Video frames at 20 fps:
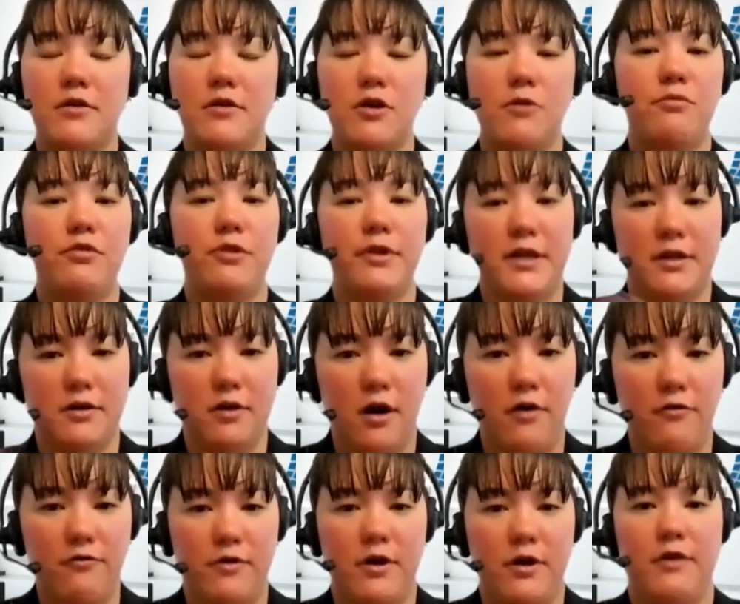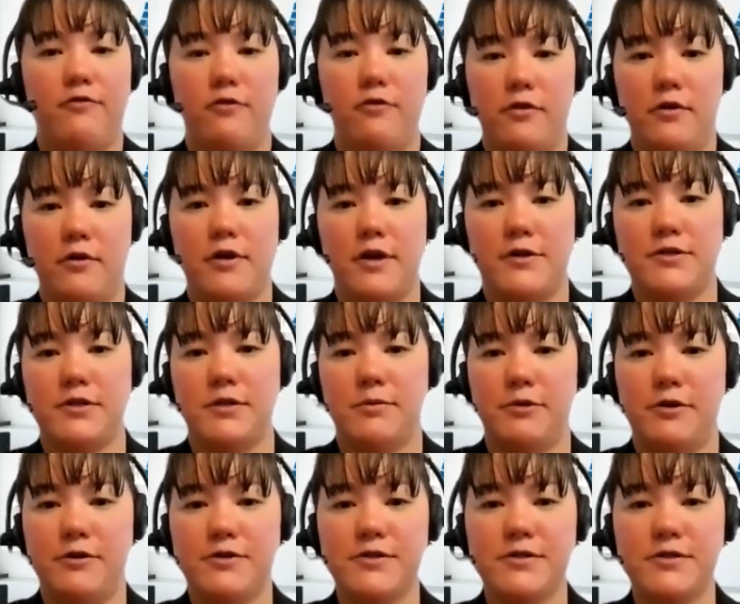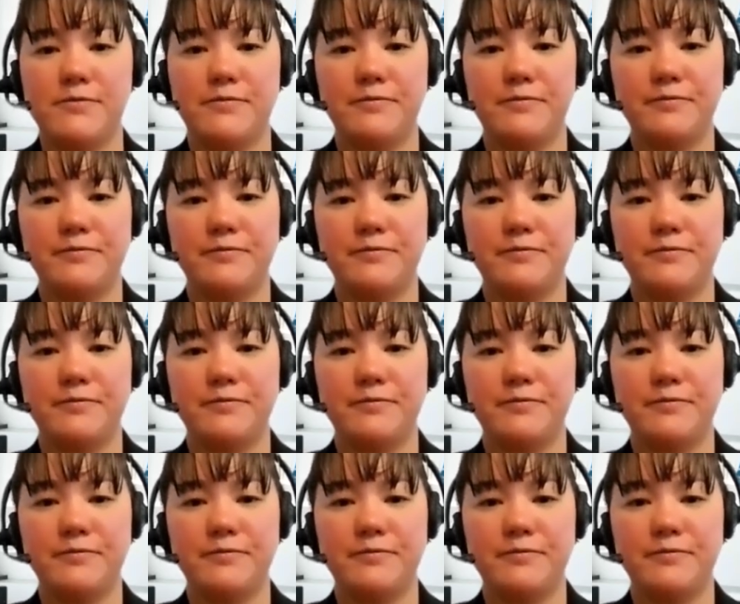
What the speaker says: complete offering for their customers.